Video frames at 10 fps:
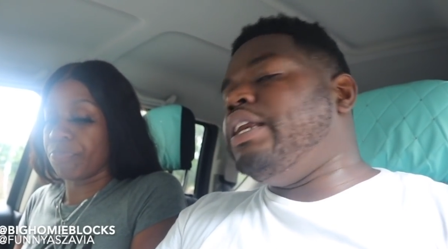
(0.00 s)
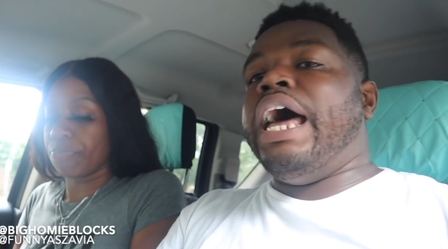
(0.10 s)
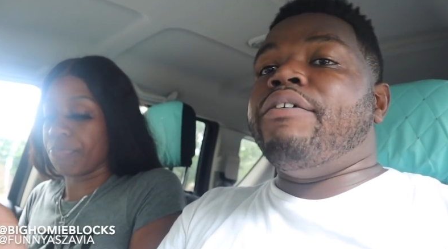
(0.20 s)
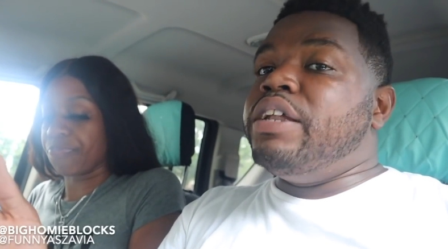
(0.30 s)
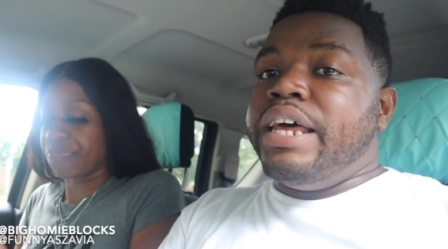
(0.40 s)

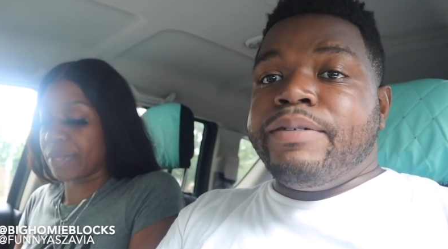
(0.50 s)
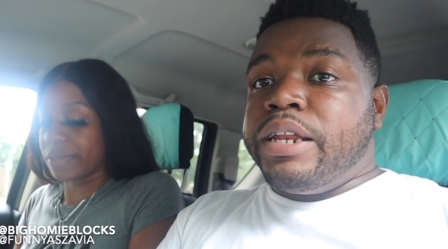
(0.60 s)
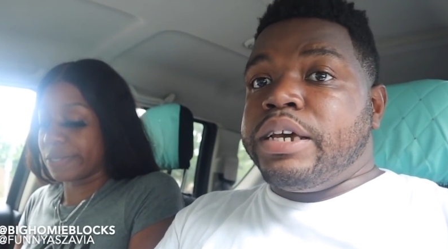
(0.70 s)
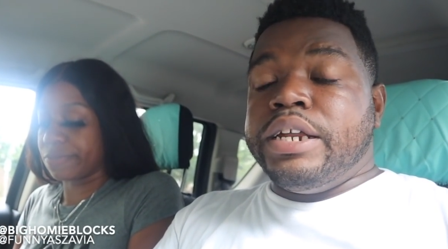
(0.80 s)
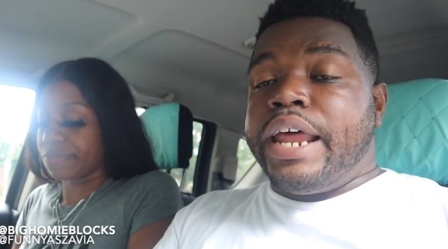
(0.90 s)
Speaker 1: Never lived
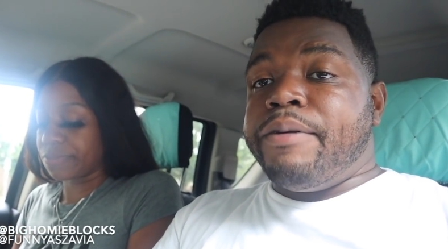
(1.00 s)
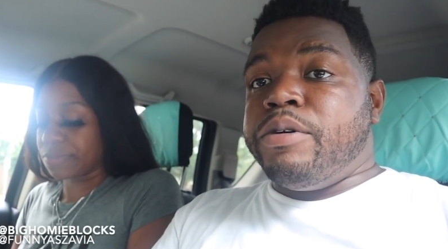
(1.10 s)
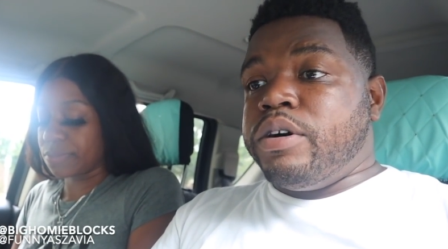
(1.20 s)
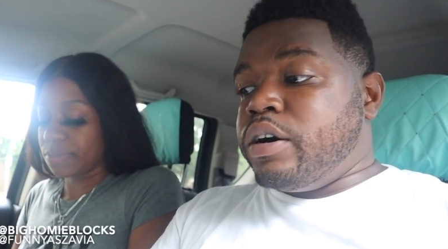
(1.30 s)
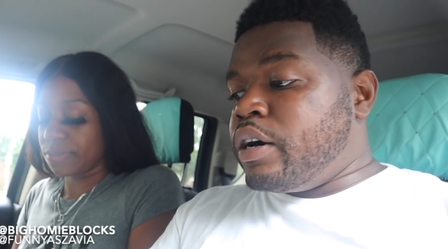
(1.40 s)
in a good
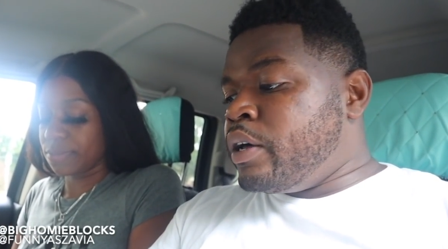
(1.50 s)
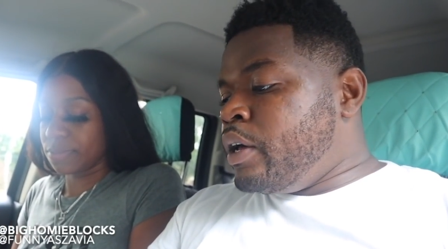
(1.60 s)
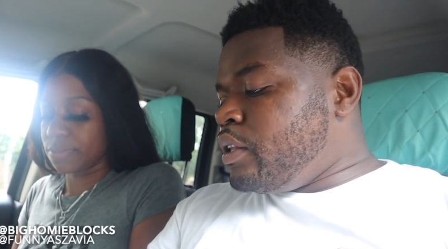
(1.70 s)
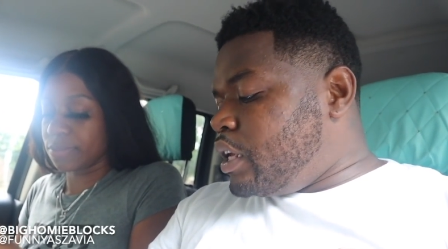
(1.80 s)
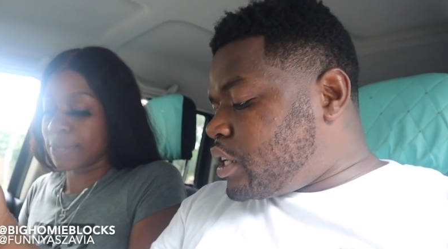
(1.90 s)
neighborhood.
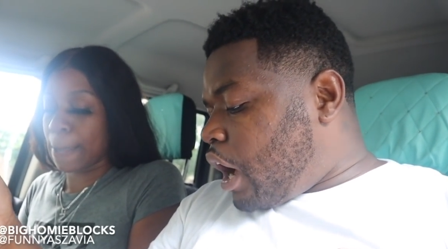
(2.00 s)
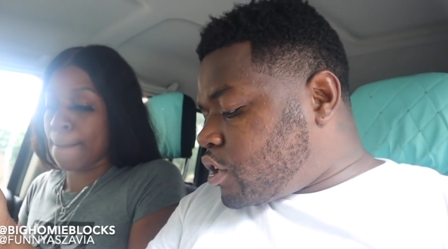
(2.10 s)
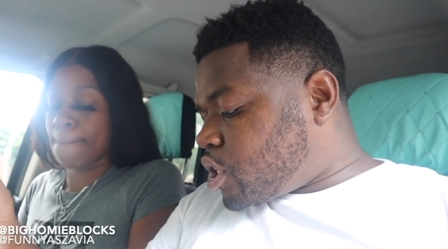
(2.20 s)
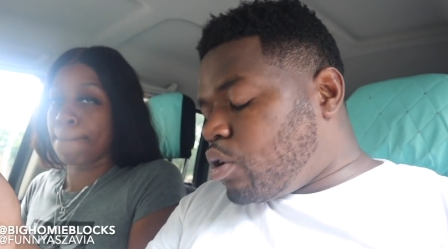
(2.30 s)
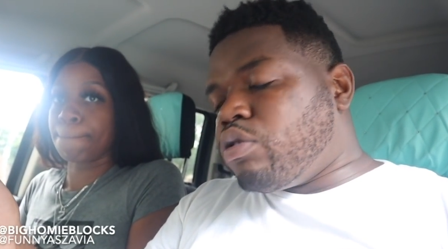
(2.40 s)
This
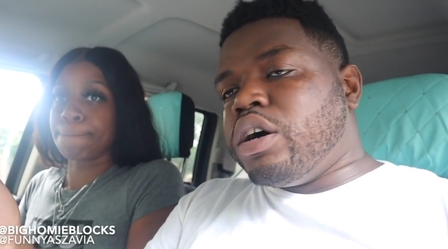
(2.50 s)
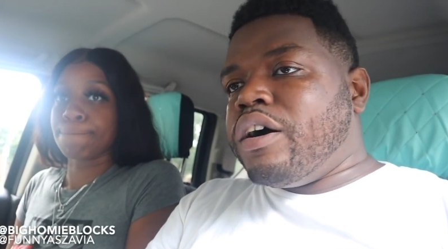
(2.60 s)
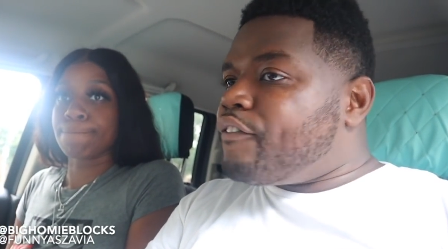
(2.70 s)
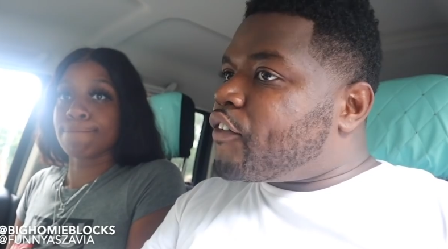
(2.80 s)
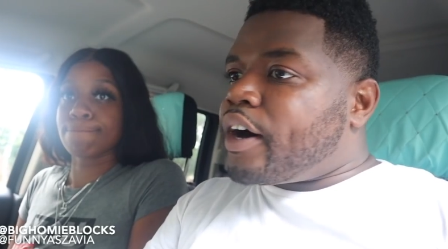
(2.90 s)
also
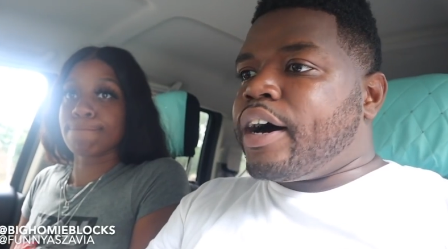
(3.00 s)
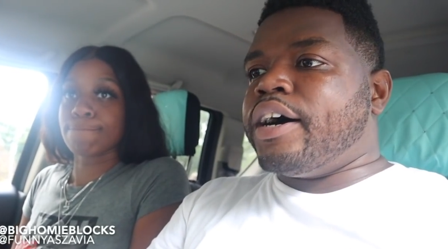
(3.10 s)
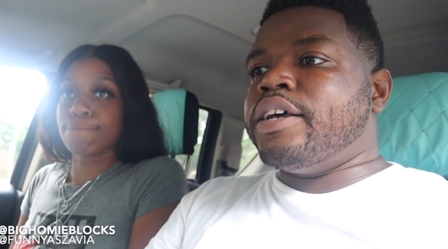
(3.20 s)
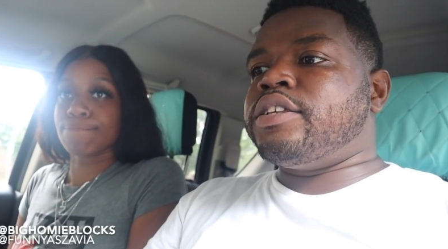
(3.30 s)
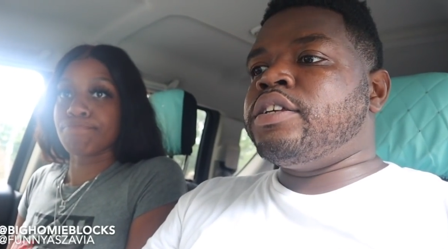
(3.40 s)
good for
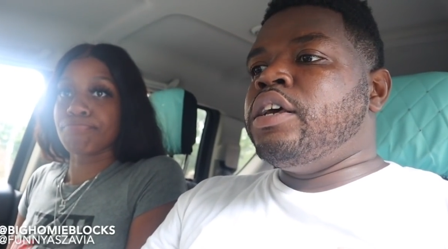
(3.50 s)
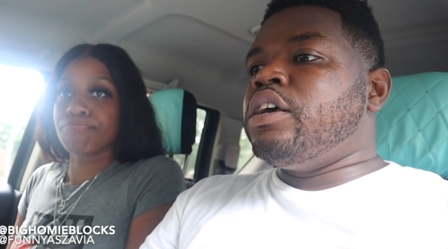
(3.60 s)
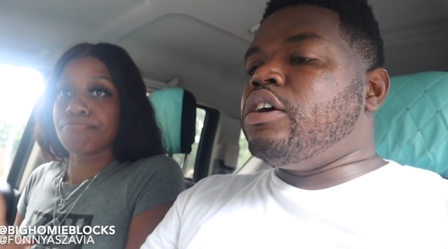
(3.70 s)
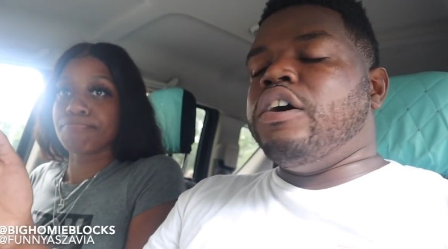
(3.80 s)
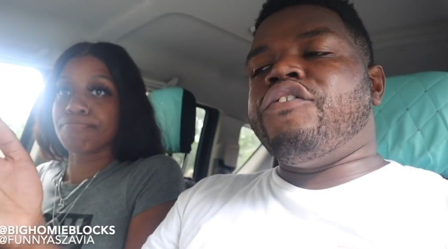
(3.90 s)
us,
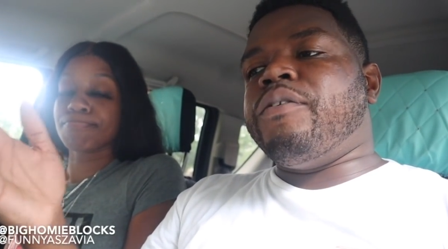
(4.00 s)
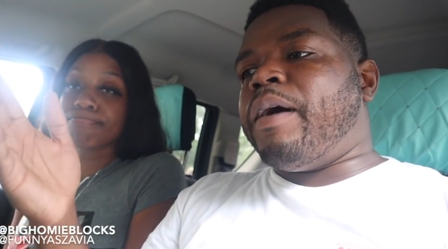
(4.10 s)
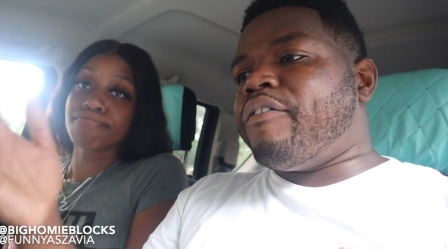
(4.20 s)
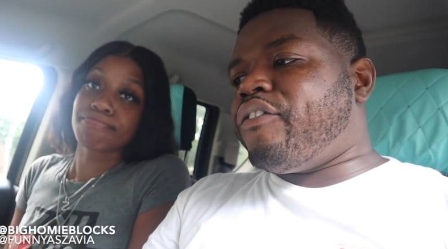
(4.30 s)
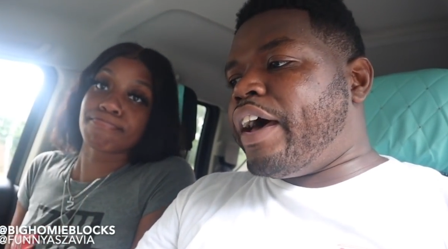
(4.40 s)
good for
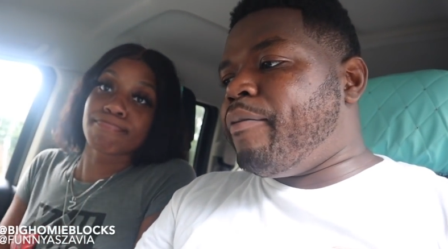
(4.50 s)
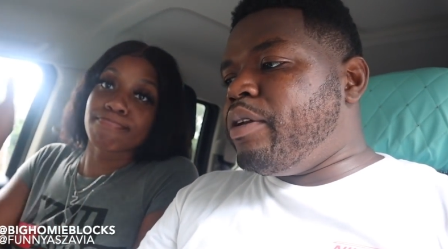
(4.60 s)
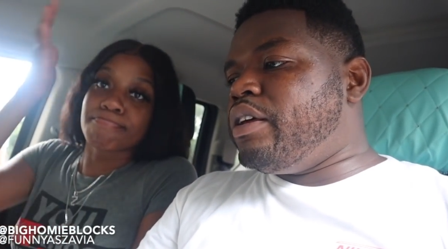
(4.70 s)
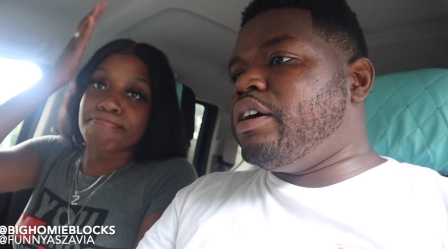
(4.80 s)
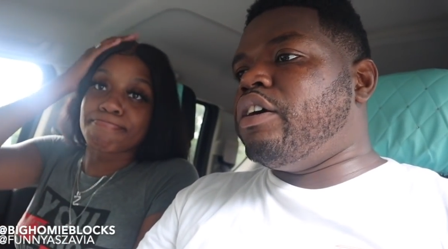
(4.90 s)
my
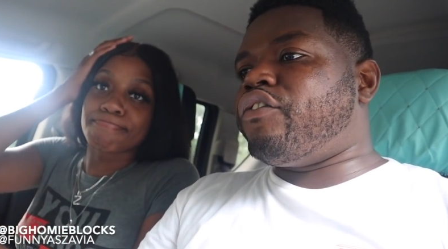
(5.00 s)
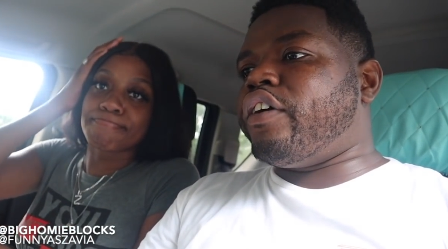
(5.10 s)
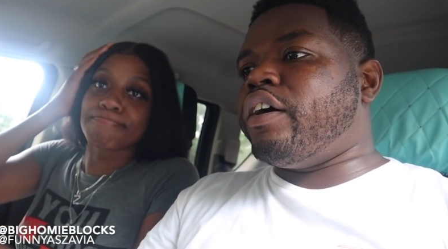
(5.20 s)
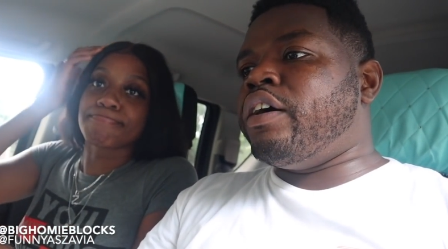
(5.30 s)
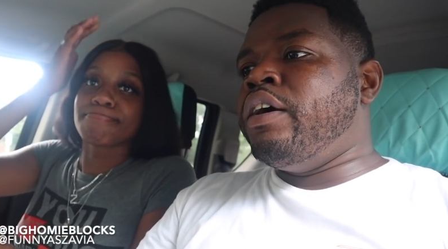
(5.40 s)
family, good
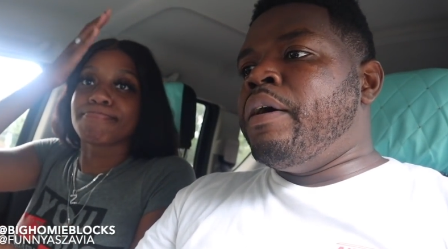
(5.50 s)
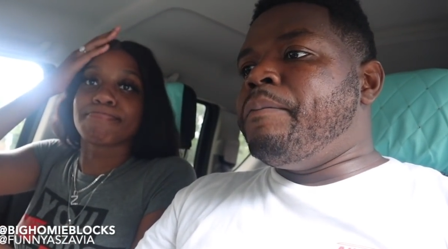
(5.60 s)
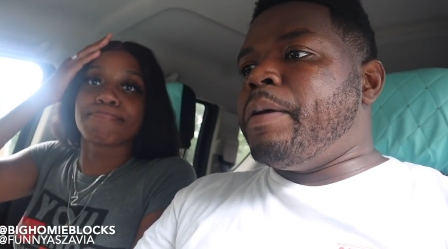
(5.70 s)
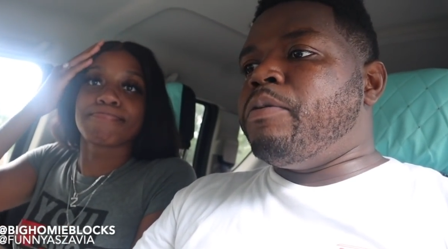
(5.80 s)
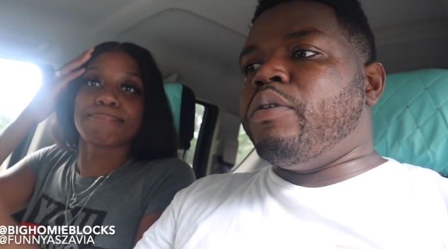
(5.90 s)
for
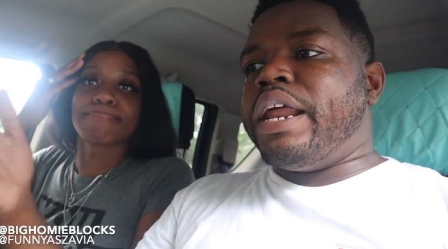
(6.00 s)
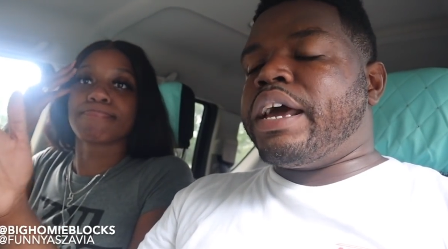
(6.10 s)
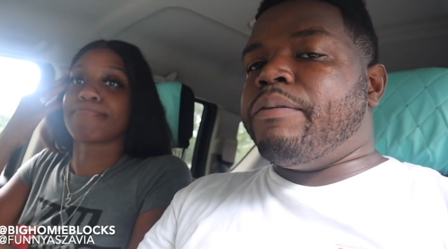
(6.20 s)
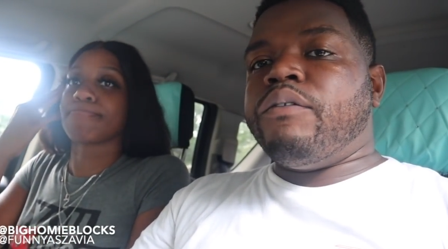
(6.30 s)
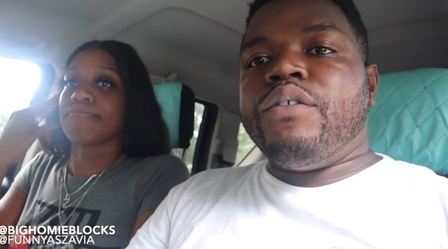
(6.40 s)
people when they
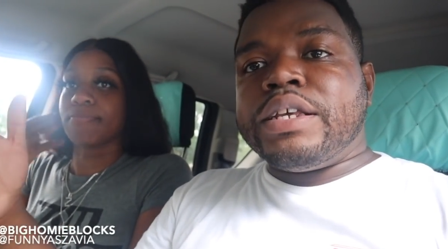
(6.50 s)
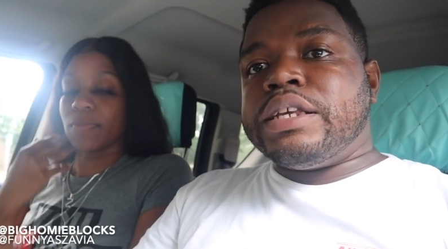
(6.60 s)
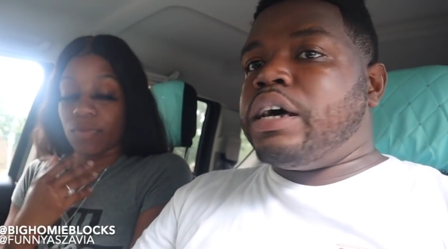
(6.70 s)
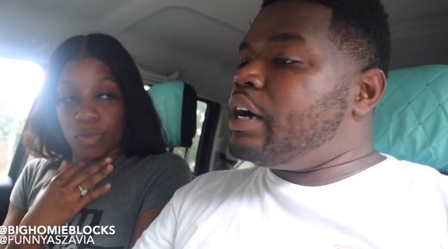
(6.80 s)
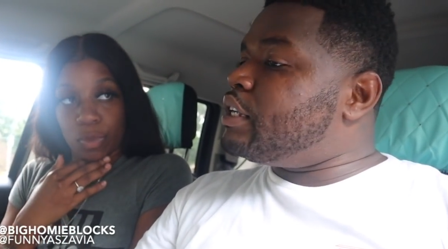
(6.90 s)
come and
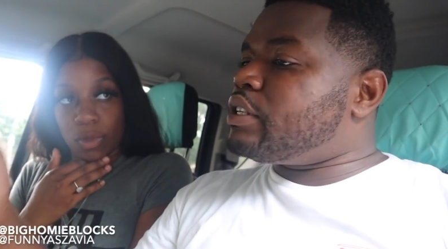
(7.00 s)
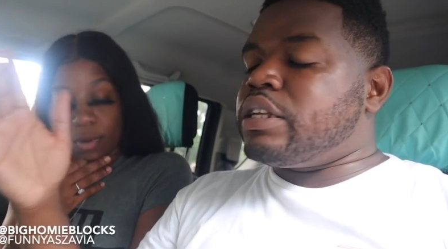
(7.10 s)
visit us.